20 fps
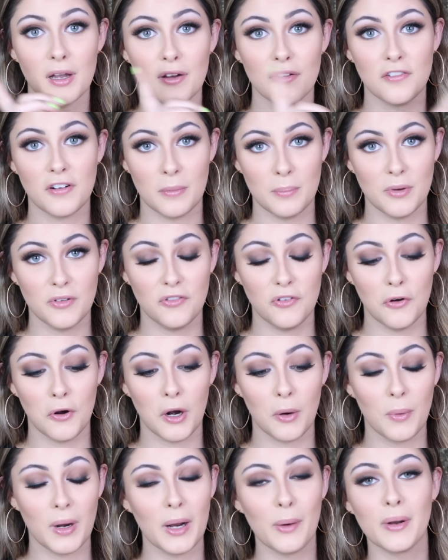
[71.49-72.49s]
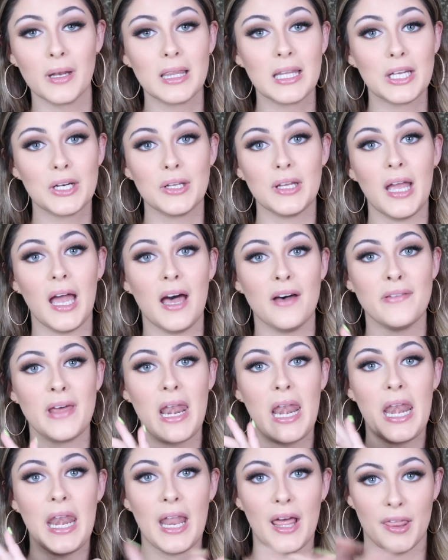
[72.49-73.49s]
from before where I would literally
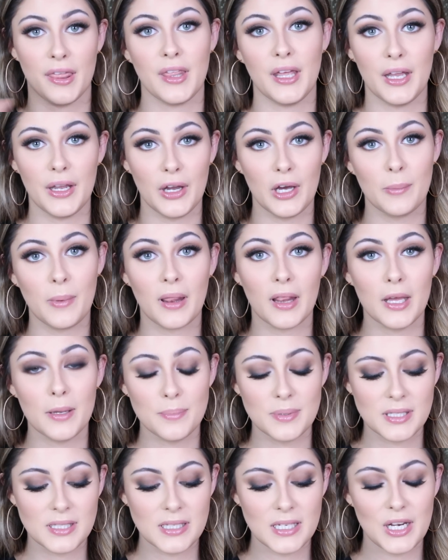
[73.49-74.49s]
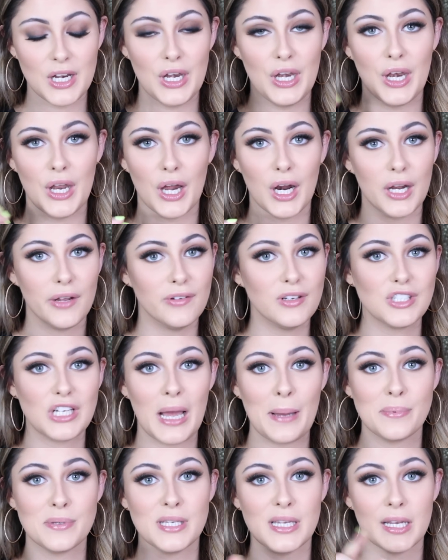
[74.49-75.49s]
have nothing on my lips, not even
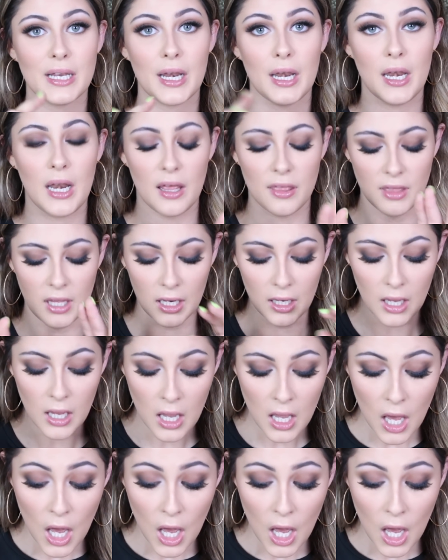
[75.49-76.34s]
chapstick, nothing.